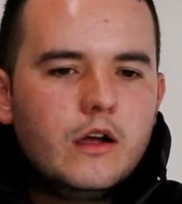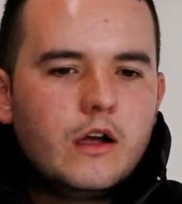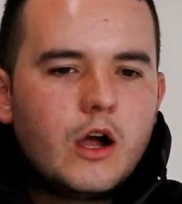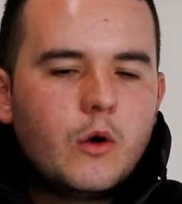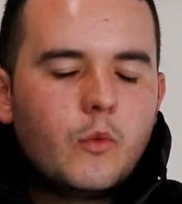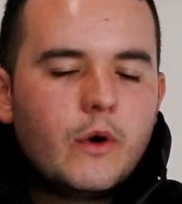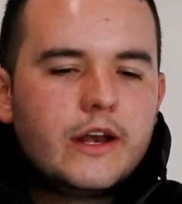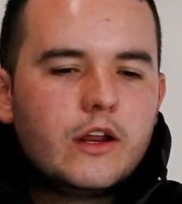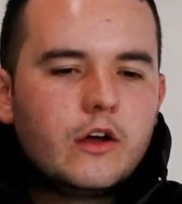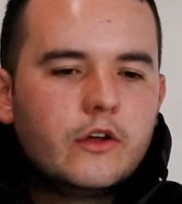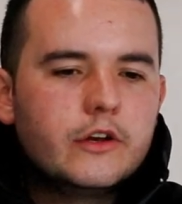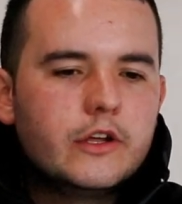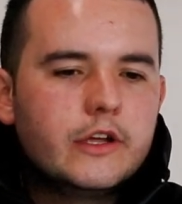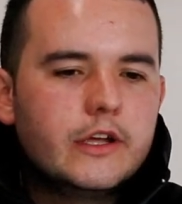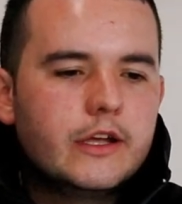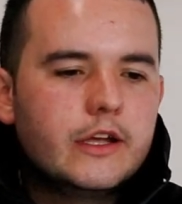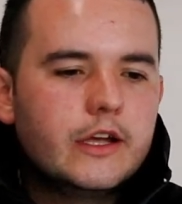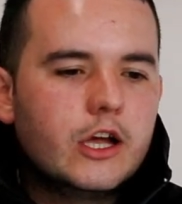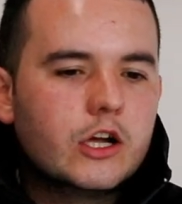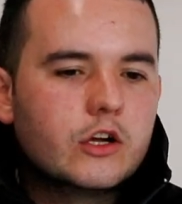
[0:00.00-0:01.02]
I went on
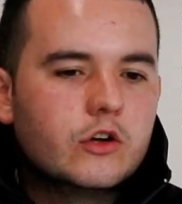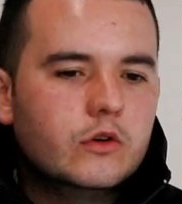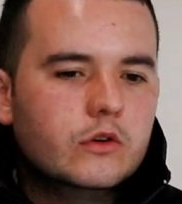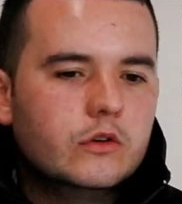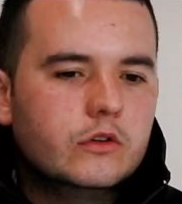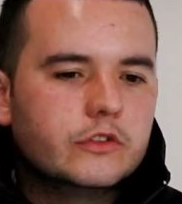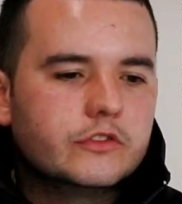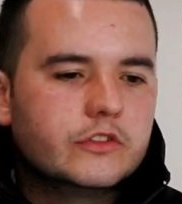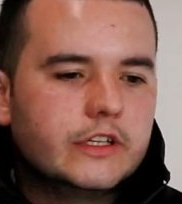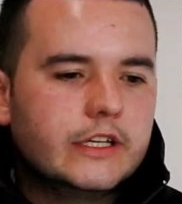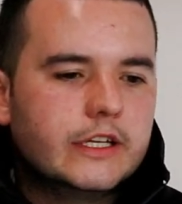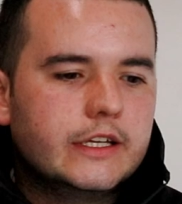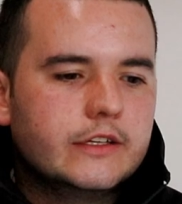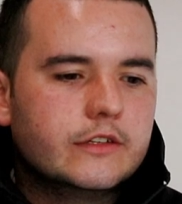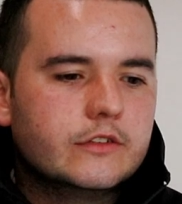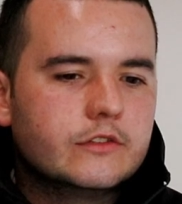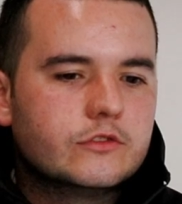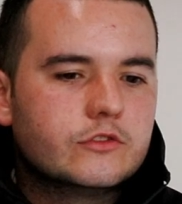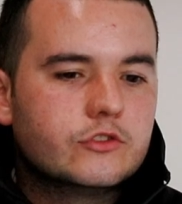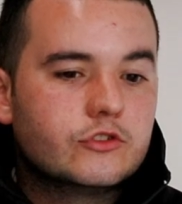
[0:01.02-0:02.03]
a course
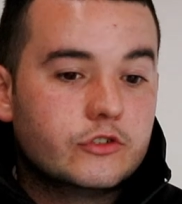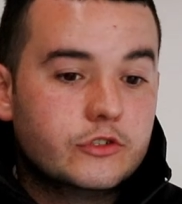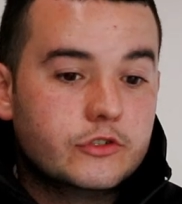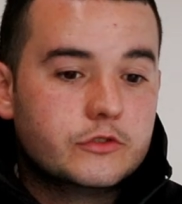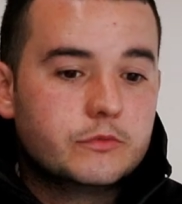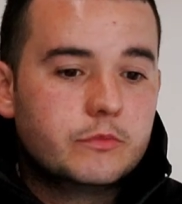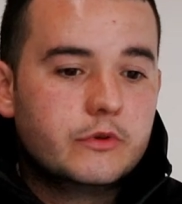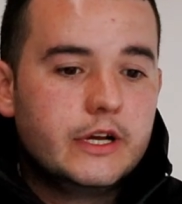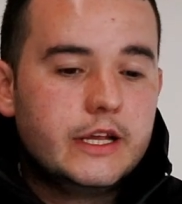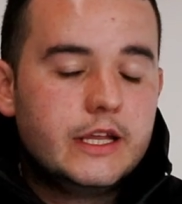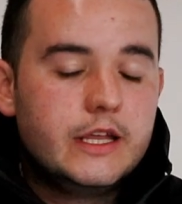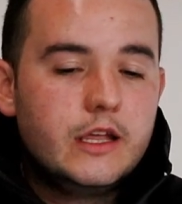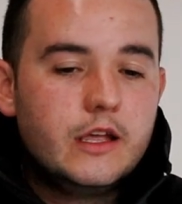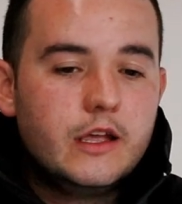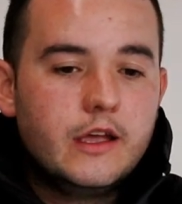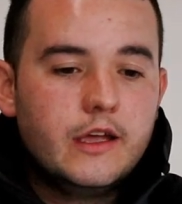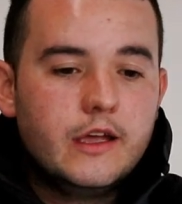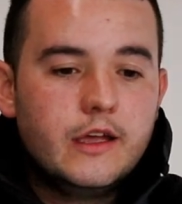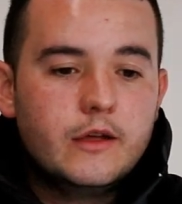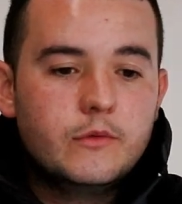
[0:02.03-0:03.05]
in Shrewsbury
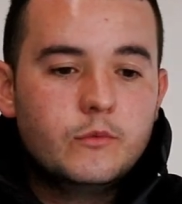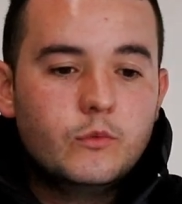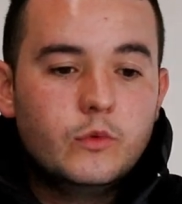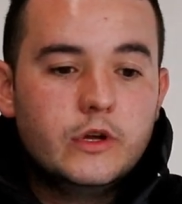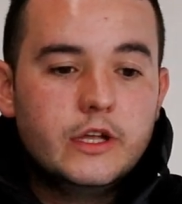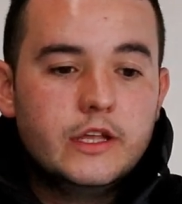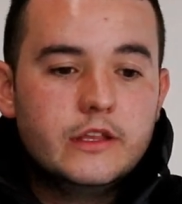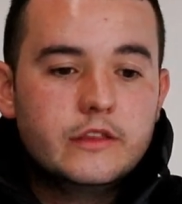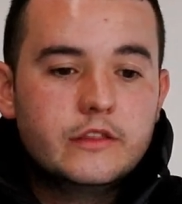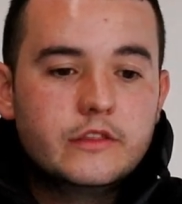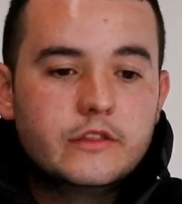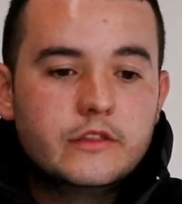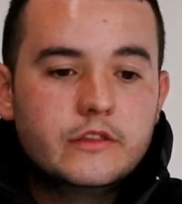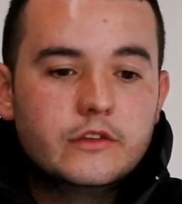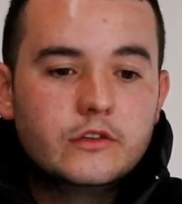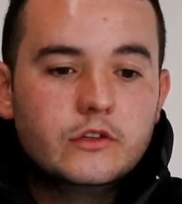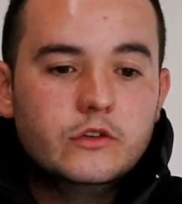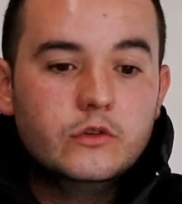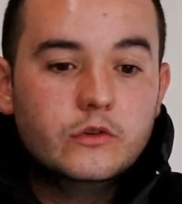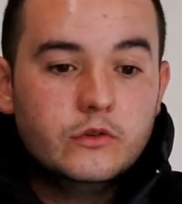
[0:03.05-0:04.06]
with
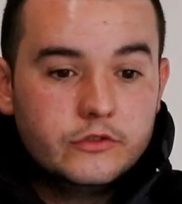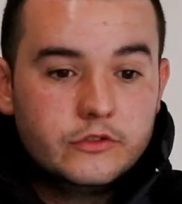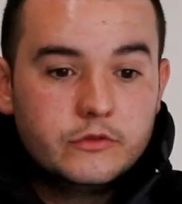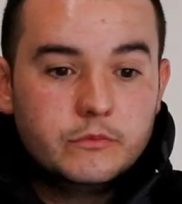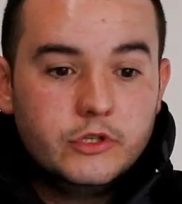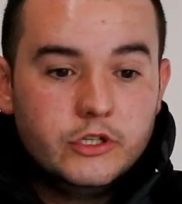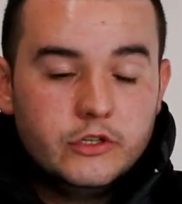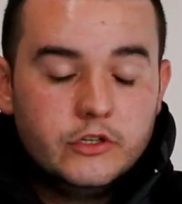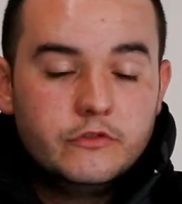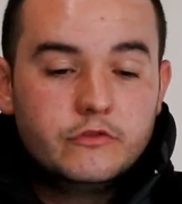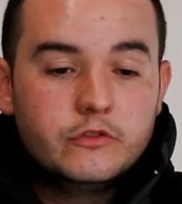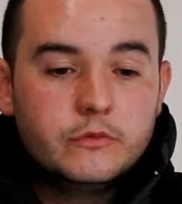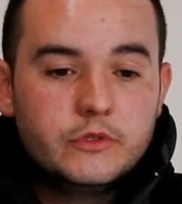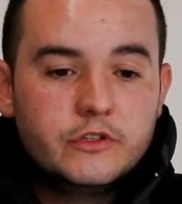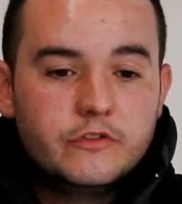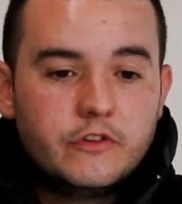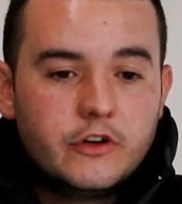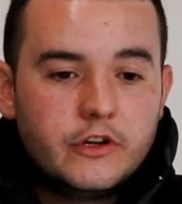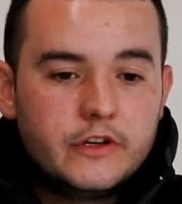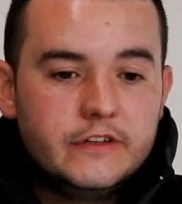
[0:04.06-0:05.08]
Gordon Muir from
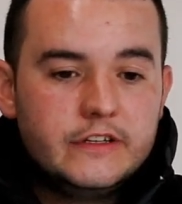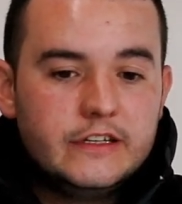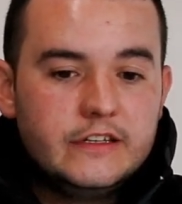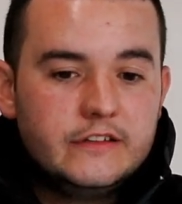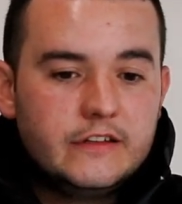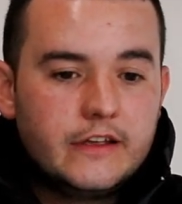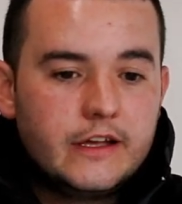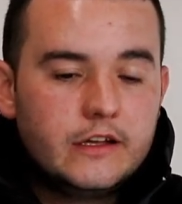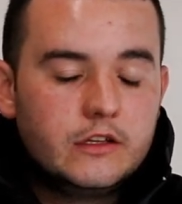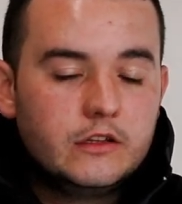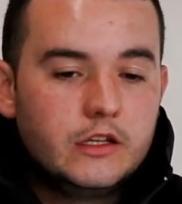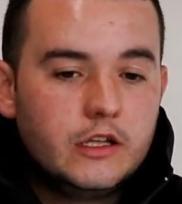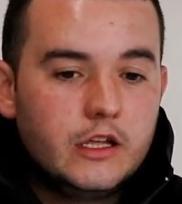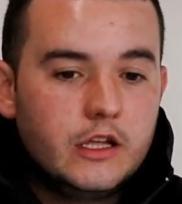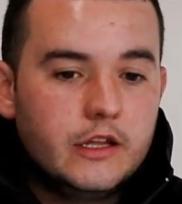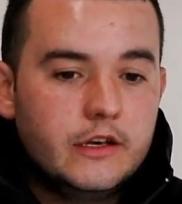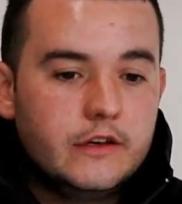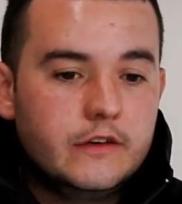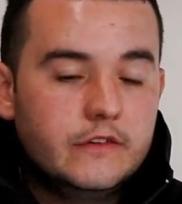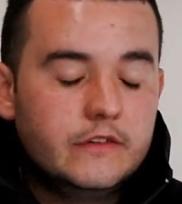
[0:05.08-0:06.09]
Define Detail,
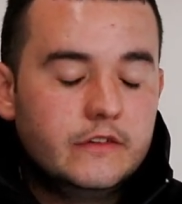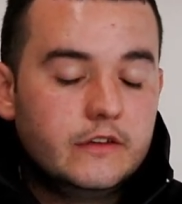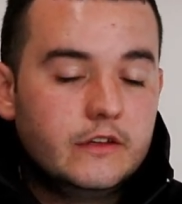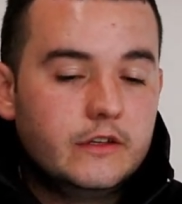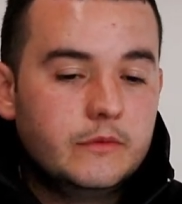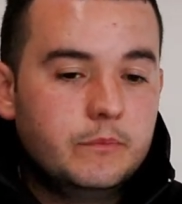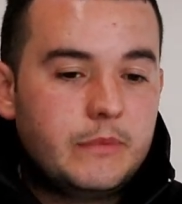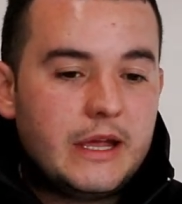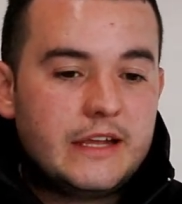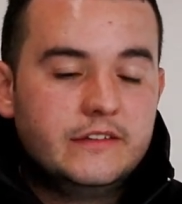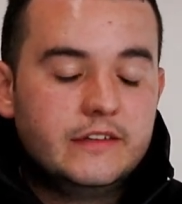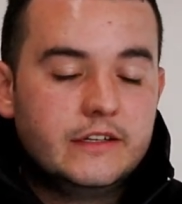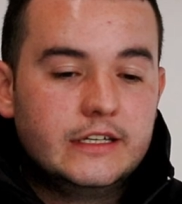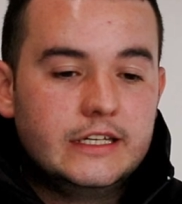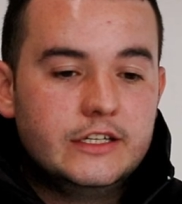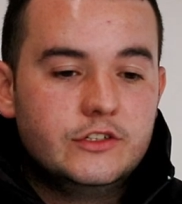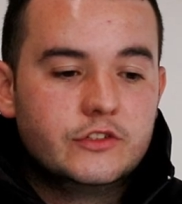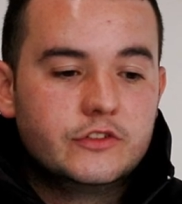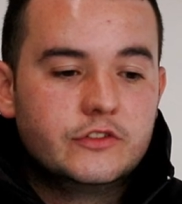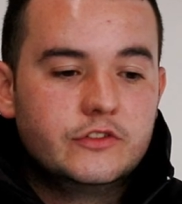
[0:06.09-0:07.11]
and
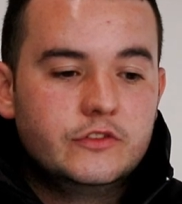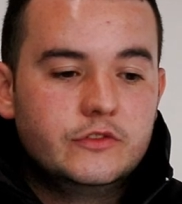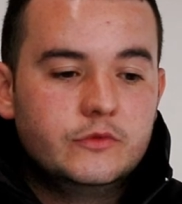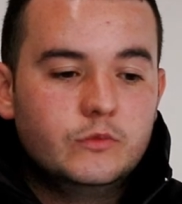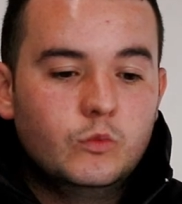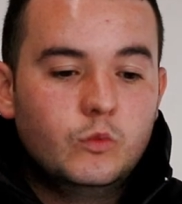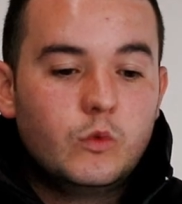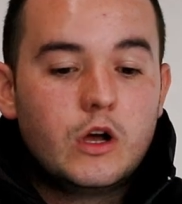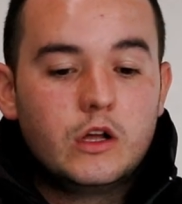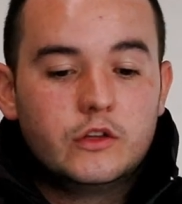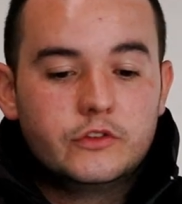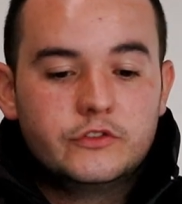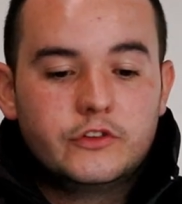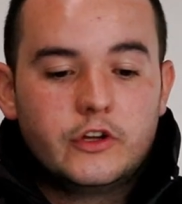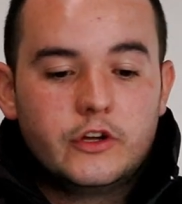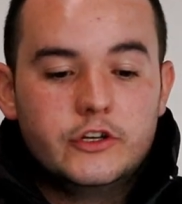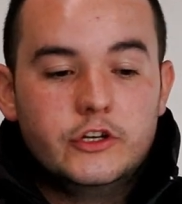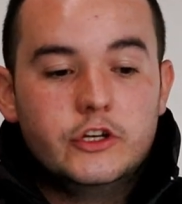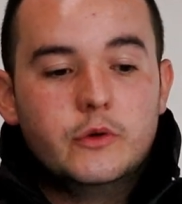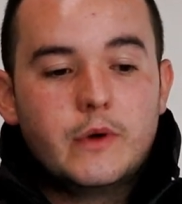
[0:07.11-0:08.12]
basically just whilst
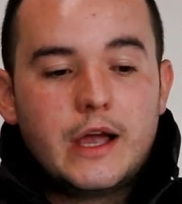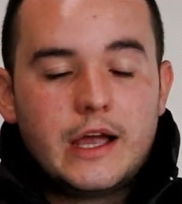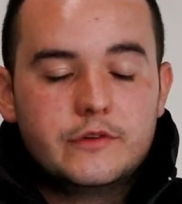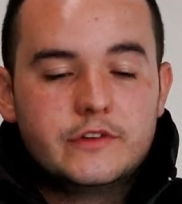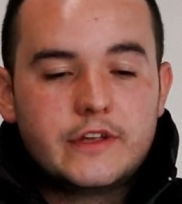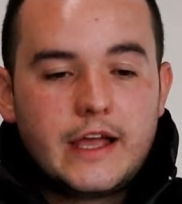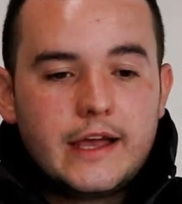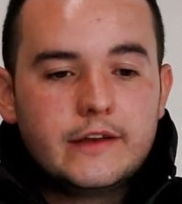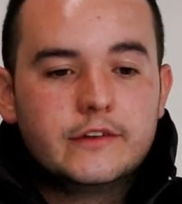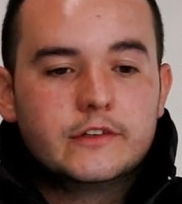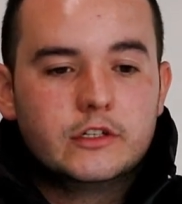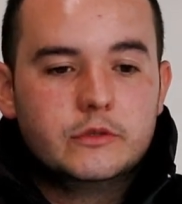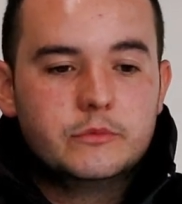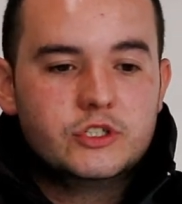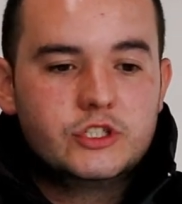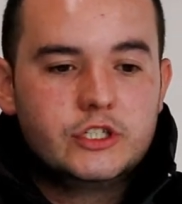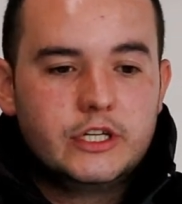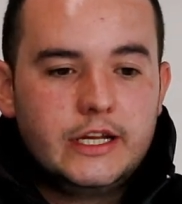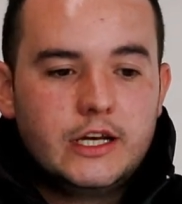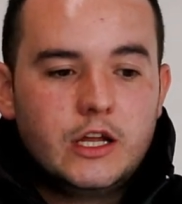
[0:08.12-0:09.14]
I knew how to handle a
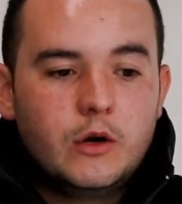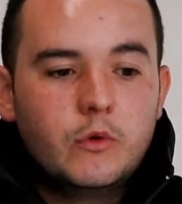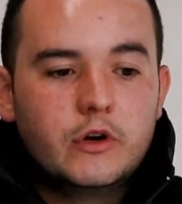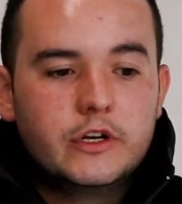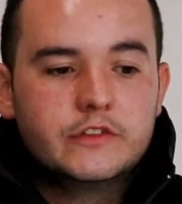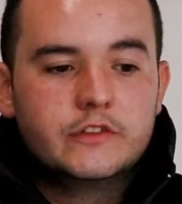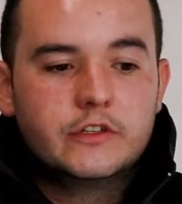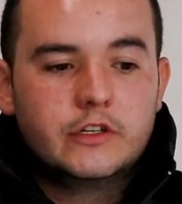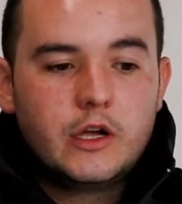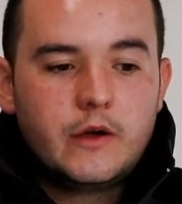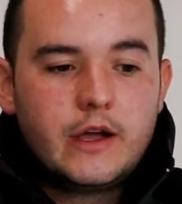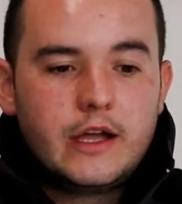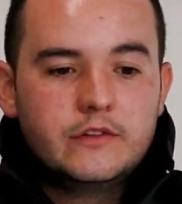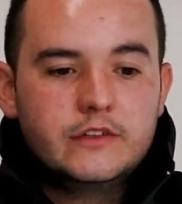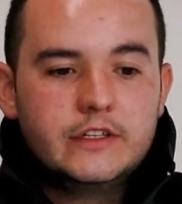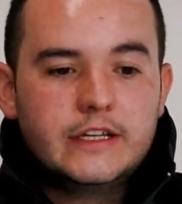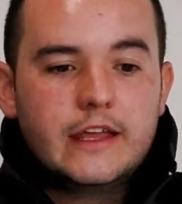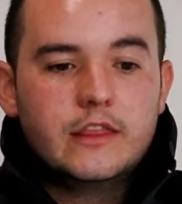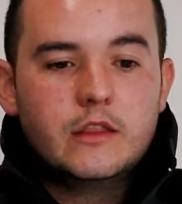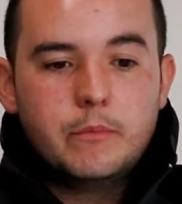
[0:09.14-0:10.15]
machine, I wanted to know how
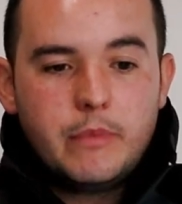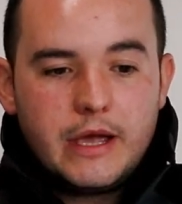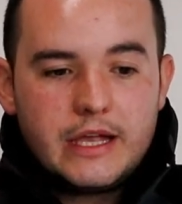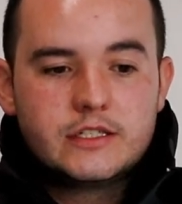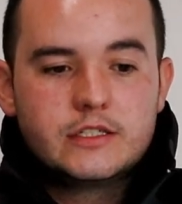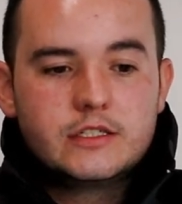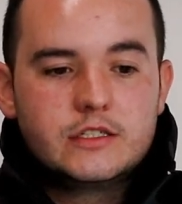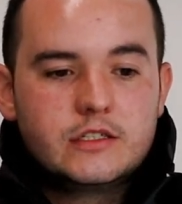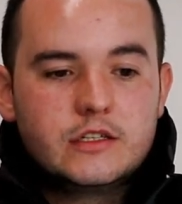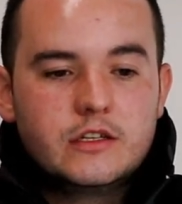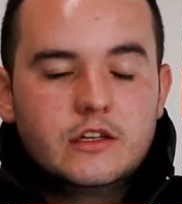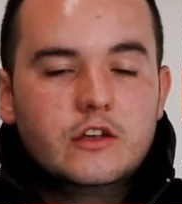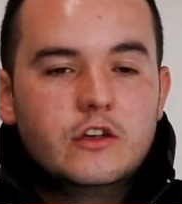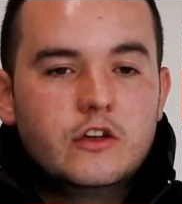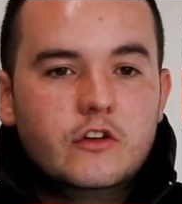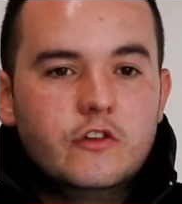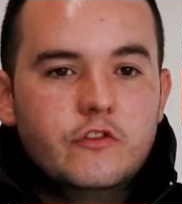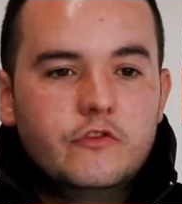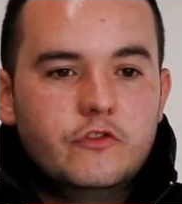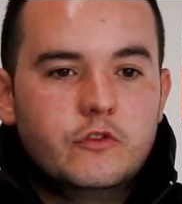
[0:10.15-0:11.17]
to get the best
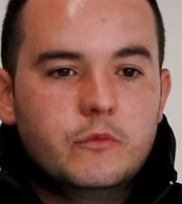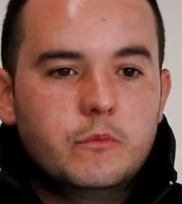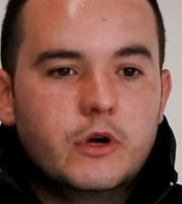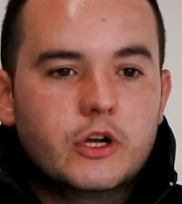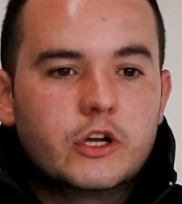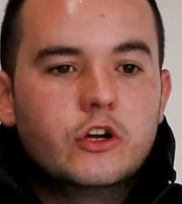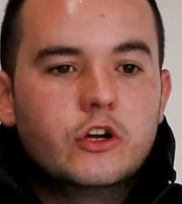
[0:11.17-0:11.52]
from my